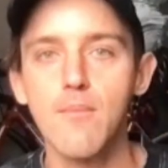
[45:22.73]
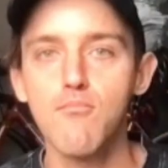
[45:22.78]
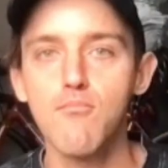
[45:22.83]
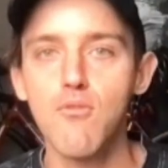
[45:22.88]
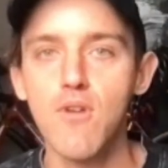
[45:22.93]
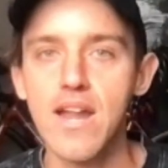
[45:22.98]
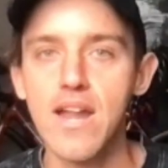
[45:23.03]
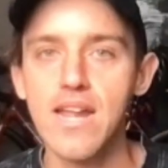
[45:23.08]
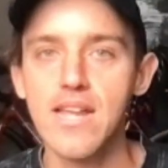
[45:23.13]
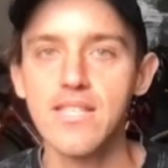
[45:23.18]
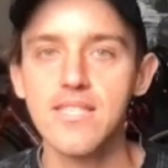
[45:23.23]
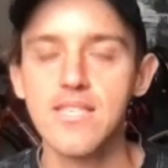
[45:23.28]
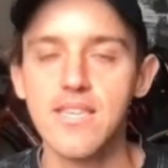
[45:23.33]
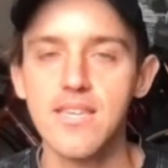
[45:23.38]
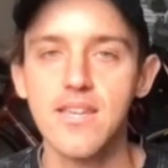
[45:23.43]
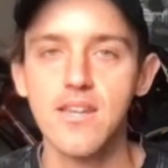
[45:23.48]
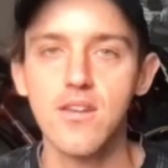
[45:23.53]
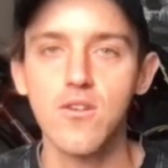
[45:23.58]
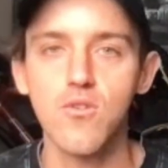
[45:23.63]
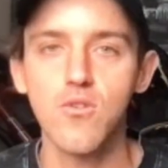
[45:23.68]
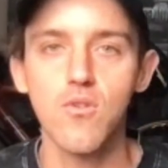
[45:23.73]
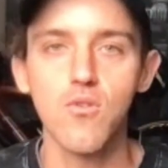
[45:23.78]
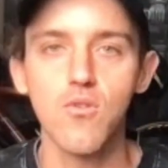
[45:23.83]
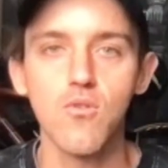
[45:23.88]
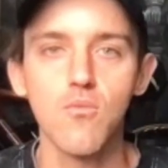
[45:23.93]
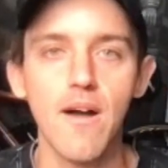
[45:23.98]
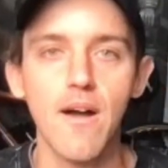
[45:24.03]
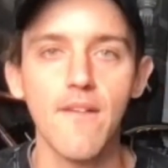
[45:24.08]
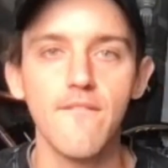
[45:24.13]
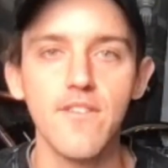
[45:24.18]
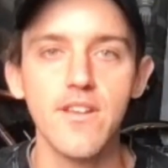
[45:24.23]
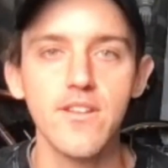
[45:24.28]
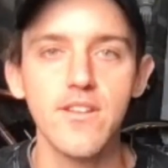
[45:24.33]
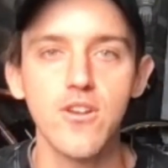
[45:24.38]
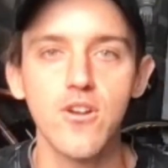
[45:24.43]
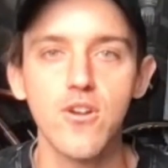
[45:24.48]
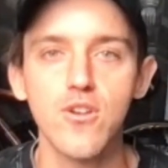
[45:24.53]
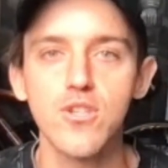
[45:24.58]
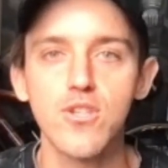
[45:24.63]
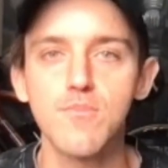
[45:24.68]
brand in all my
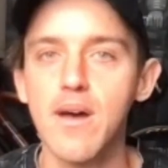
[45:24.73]
videos,